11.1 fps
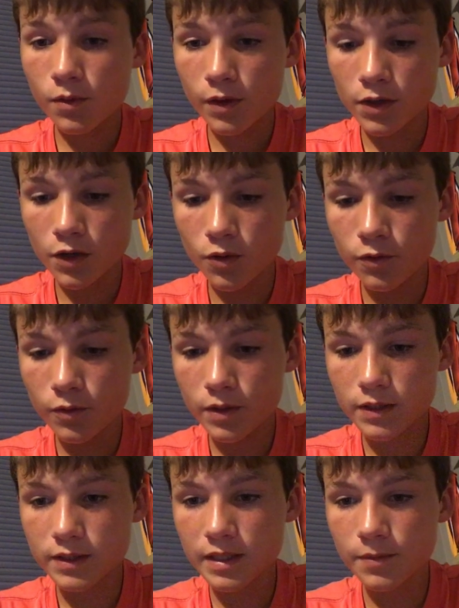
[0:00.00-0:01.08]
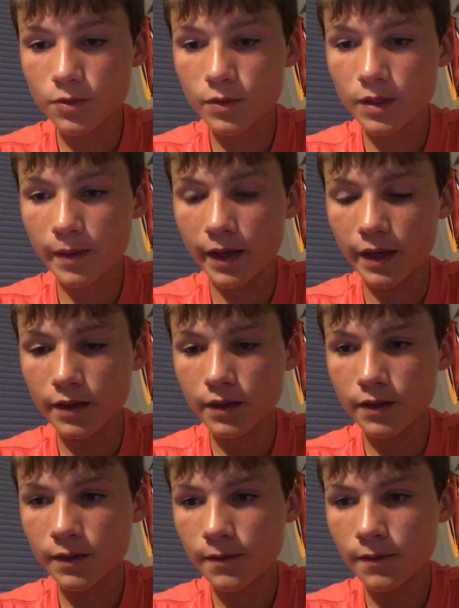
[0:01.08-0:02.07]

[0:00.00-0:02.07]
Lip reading: Gonna go with the team of the week pack.